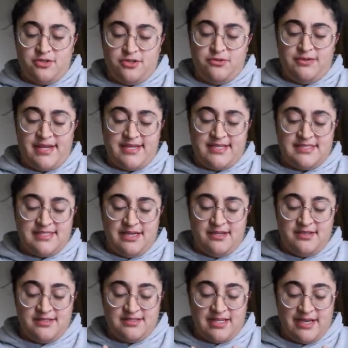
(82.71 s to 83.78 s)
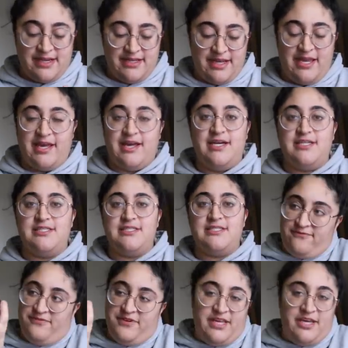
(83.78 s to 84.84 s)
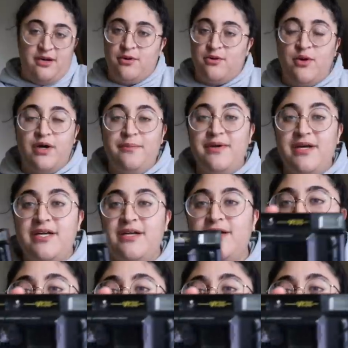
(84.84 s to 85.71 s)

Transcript: who like sells secondhand video equipment,